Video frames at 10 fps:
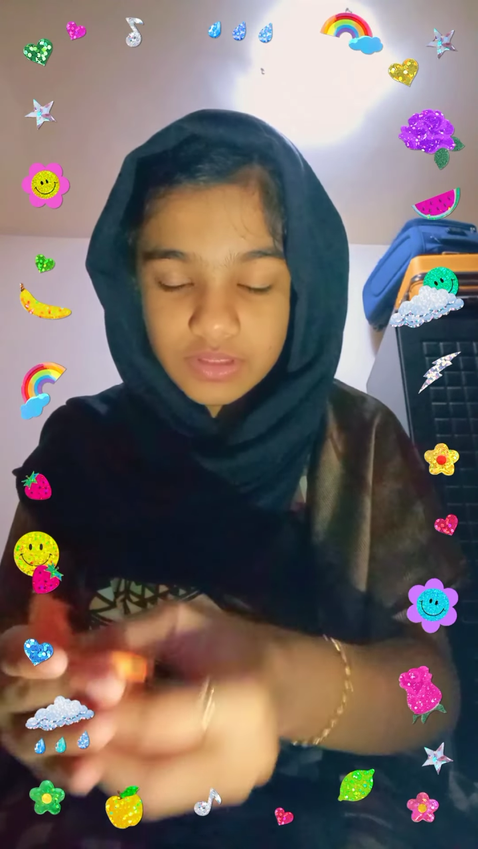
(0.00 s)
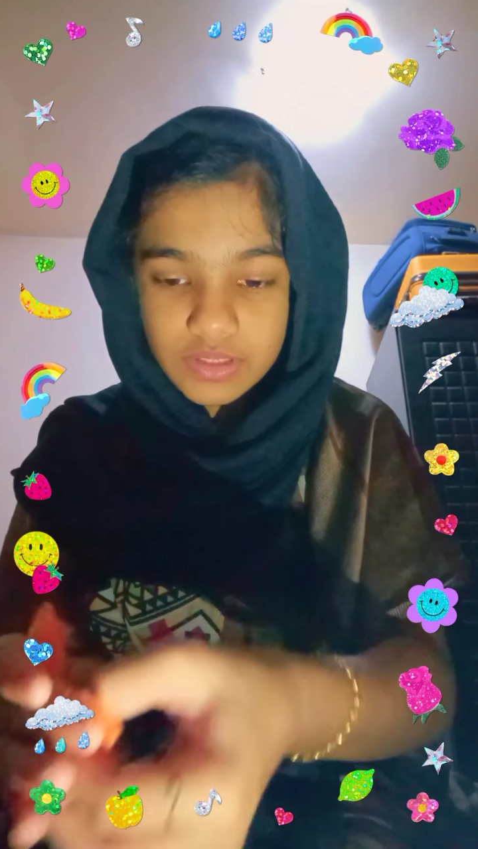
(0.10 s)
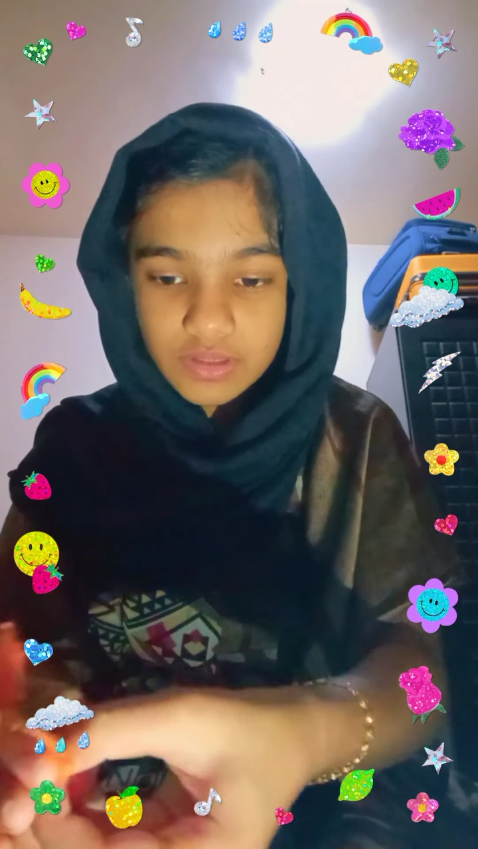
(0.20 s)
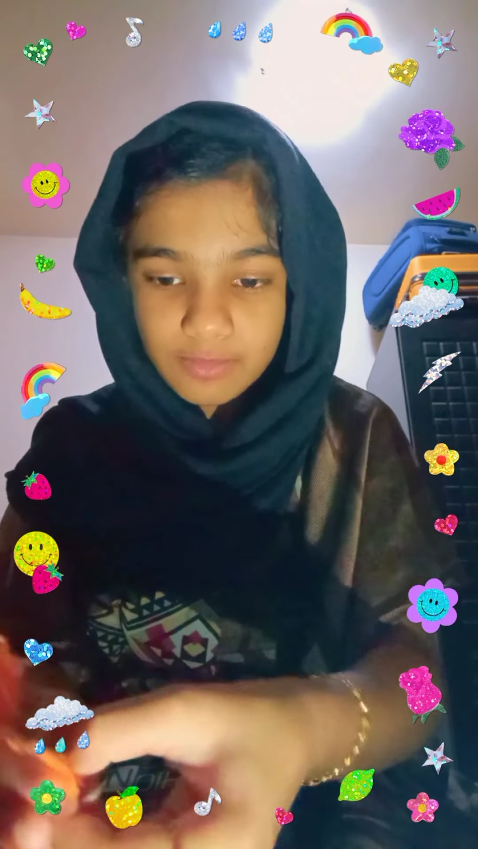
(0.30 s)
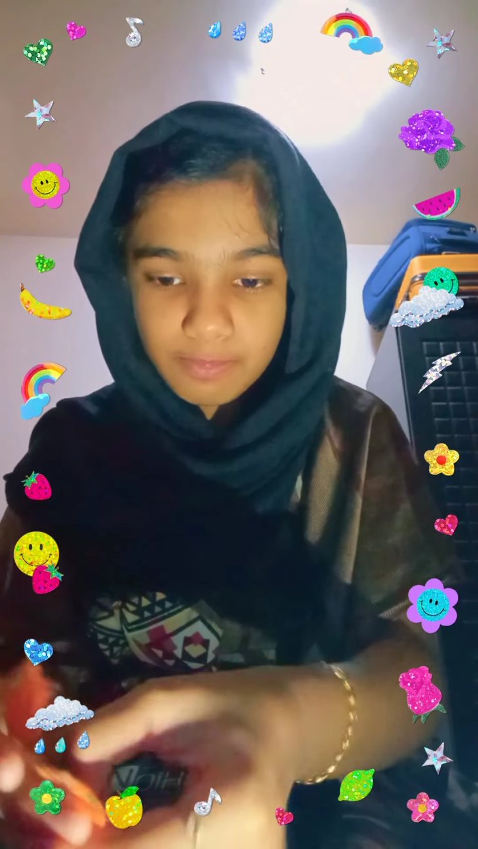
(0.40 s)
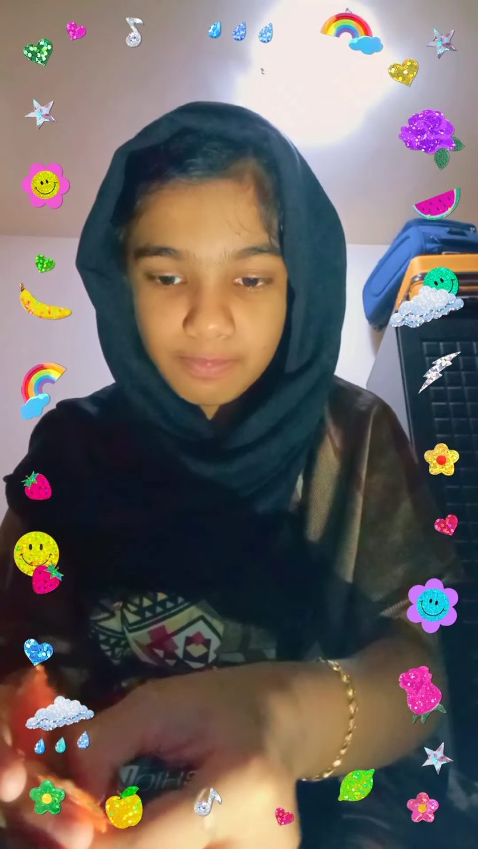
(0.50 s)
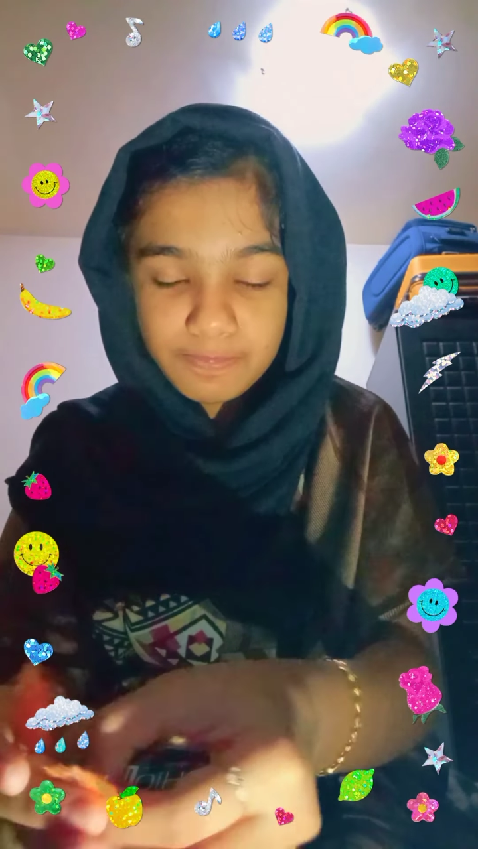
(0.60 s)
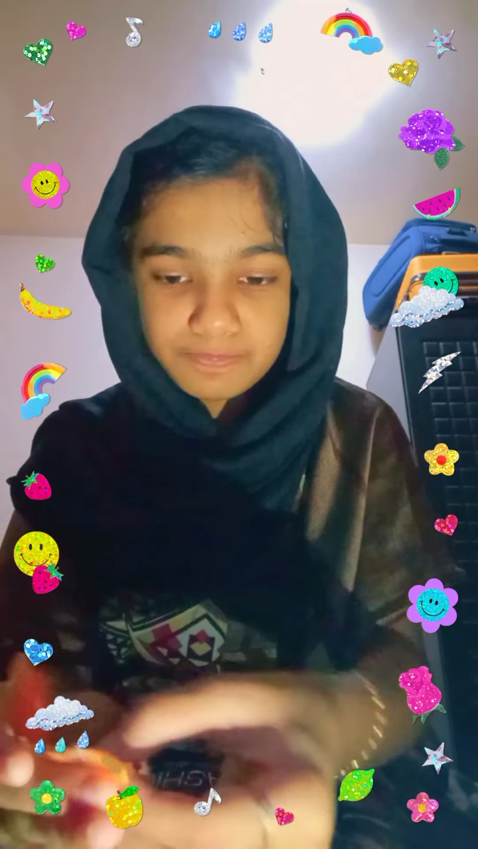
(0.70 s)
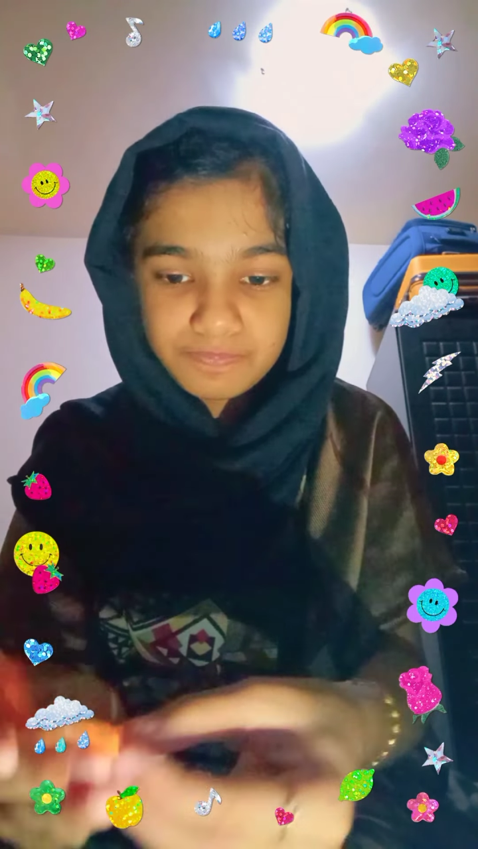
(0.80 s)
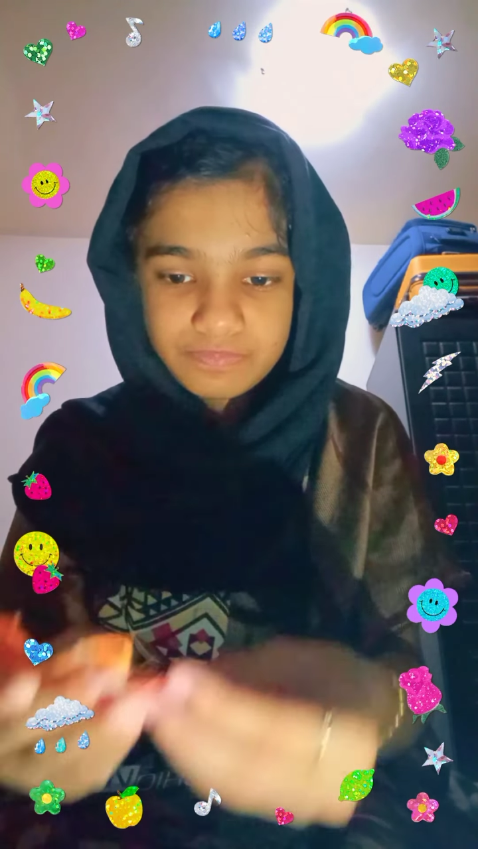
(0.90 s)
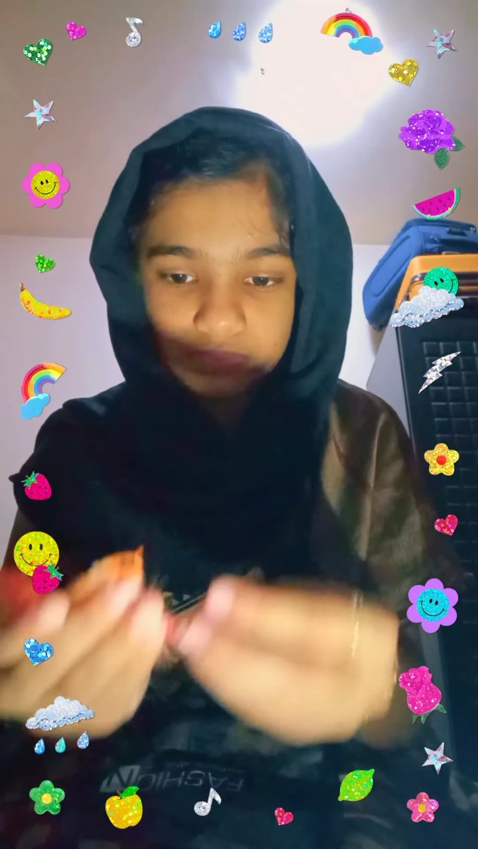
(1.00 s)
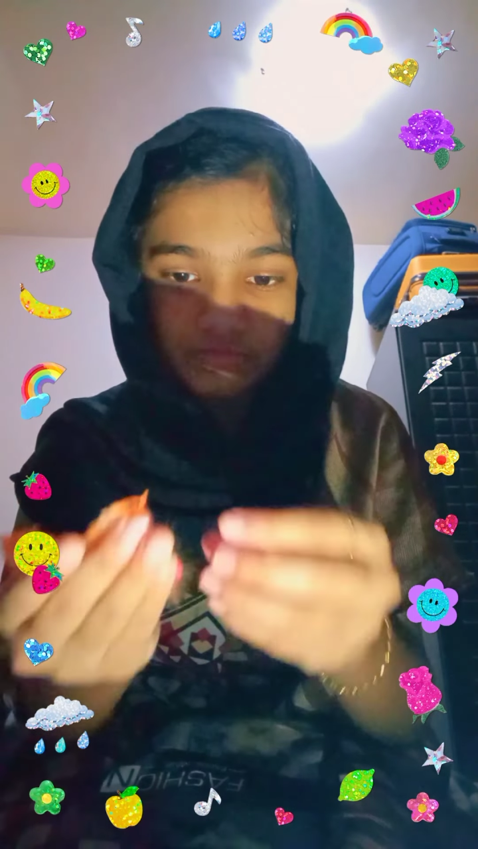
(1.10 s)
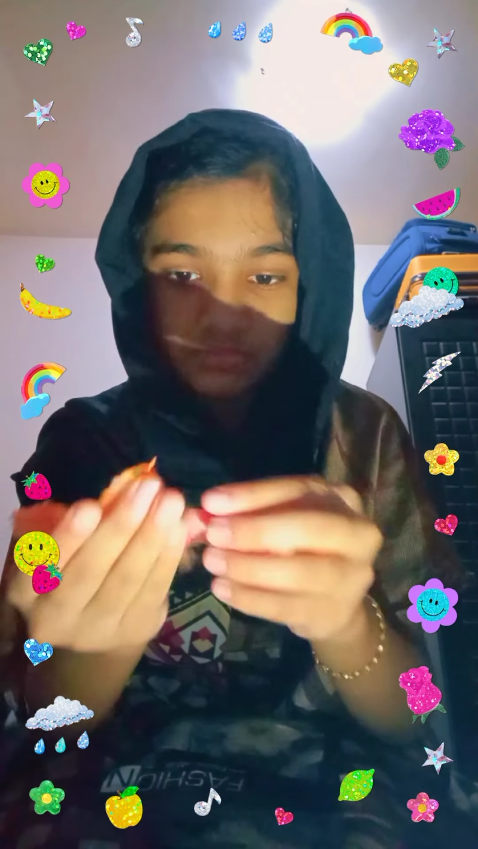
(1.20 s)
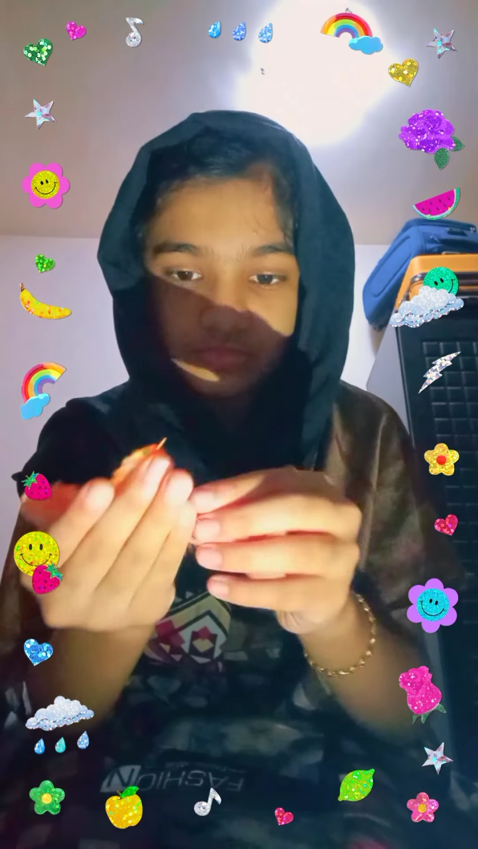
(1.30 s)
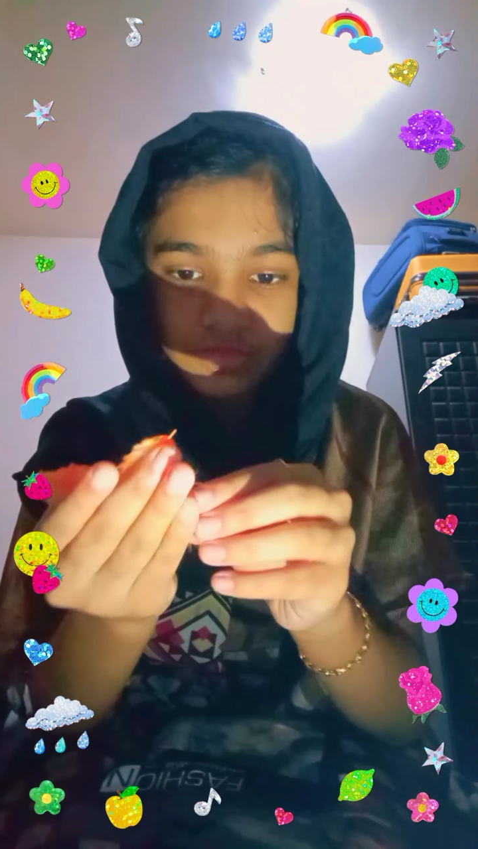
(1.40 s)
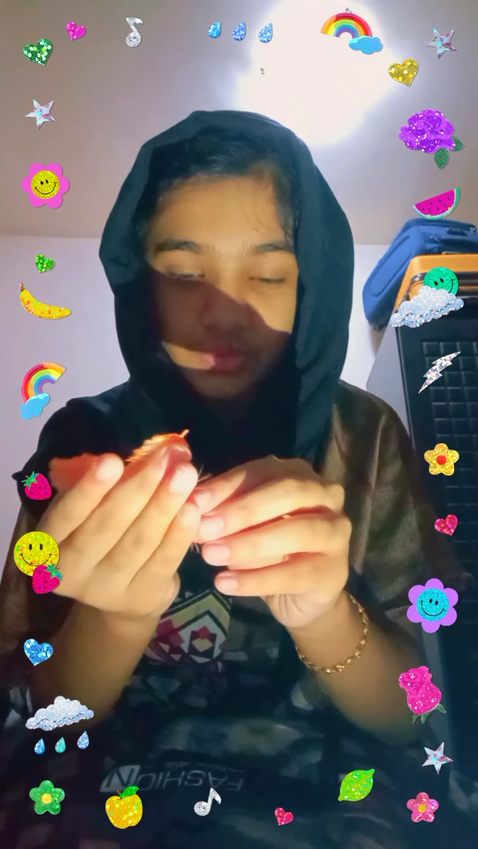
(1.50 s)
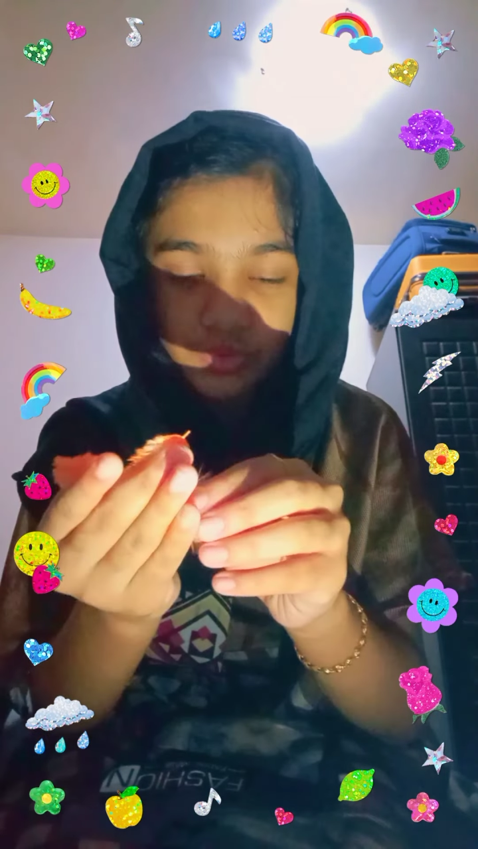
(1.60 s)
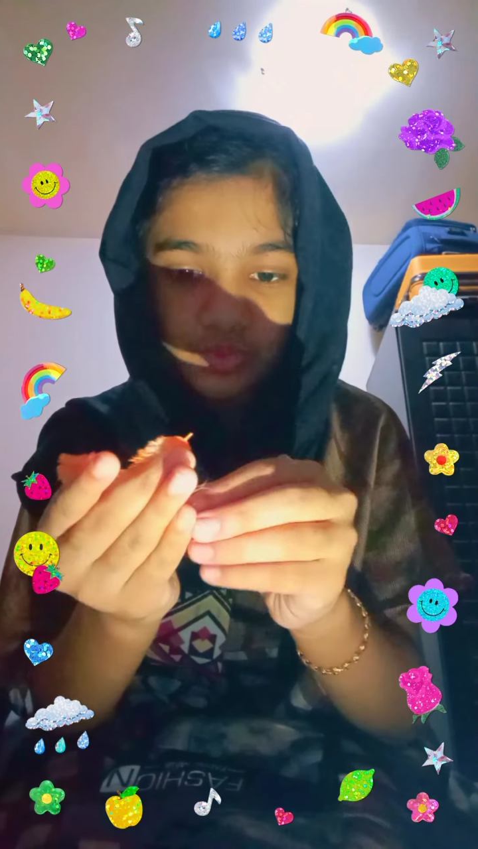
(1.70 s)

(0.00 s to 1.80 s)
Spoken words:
Then a 2